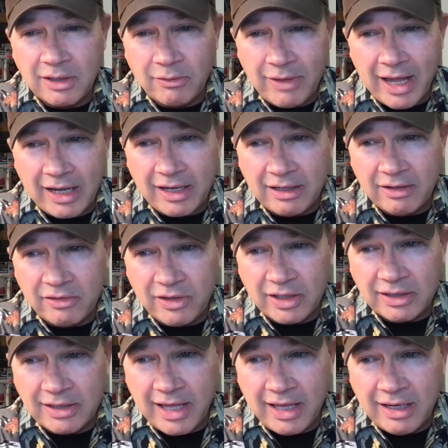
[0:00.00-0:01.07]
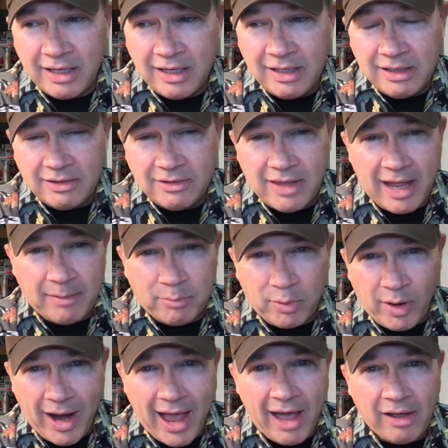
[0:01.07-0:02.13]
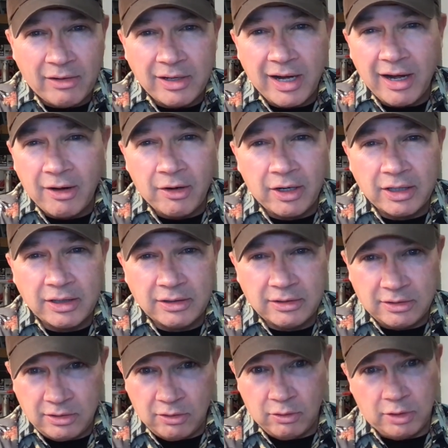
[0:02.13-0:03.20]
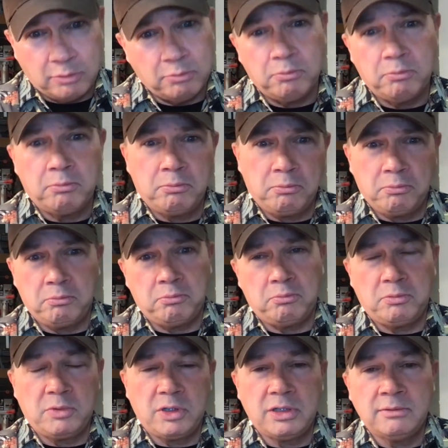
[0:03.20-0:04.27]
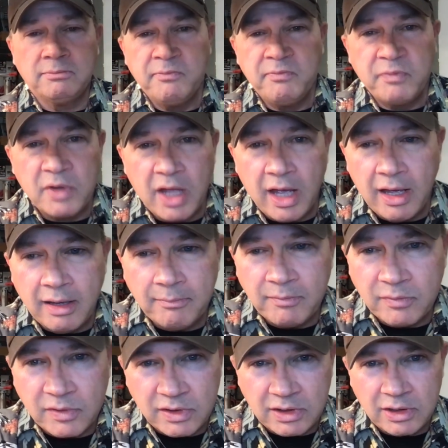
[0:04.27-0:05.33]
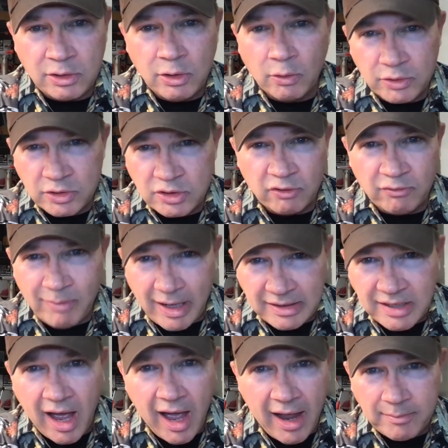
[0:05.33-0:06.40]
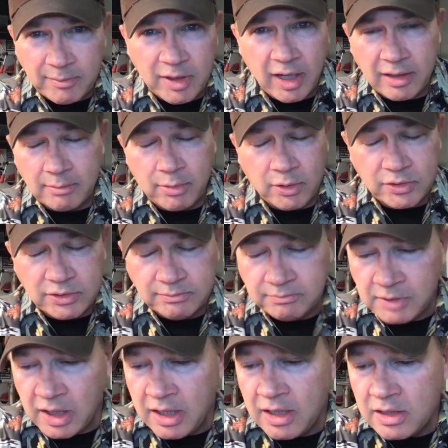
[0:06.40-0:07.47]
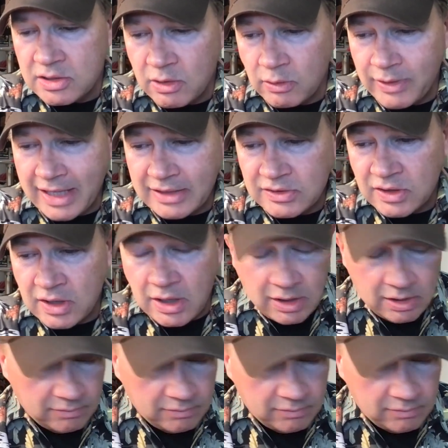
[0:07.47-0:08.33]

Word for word: you know, that kind of thing. That that proud, arrogant, you know, like, mm, um, you don't deserve my time kind of person. So that's